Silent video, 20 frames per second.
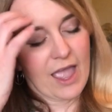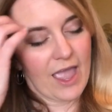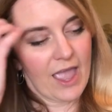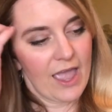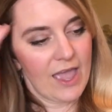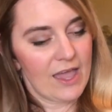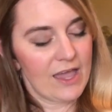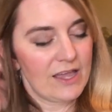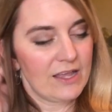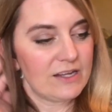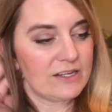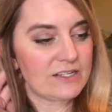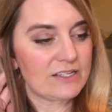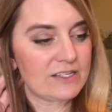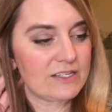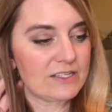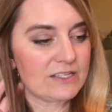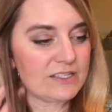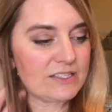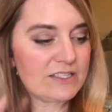And
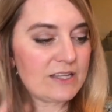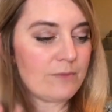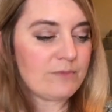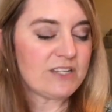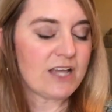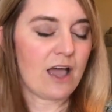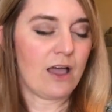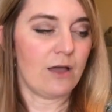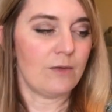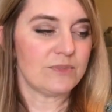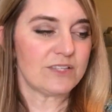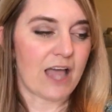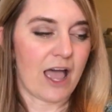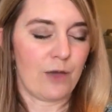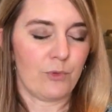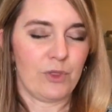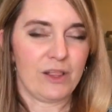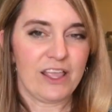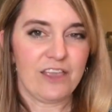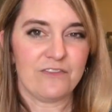sometimes
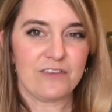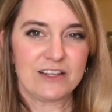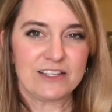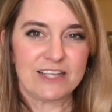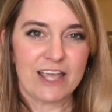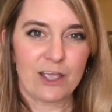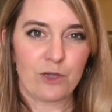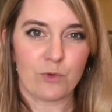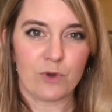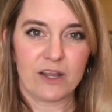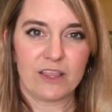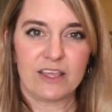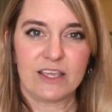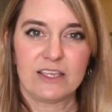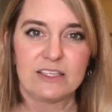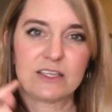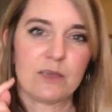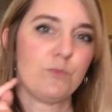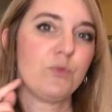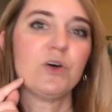I will even take one of
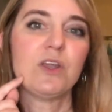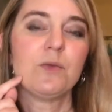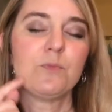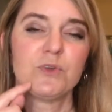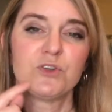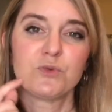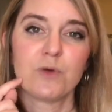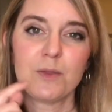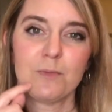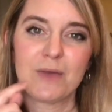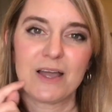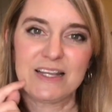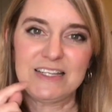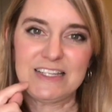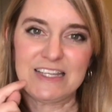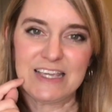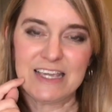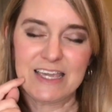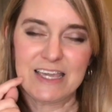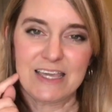these and put it between my
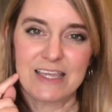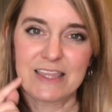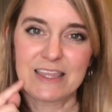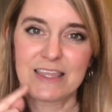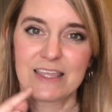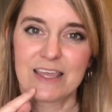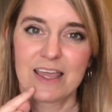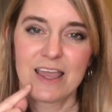teeth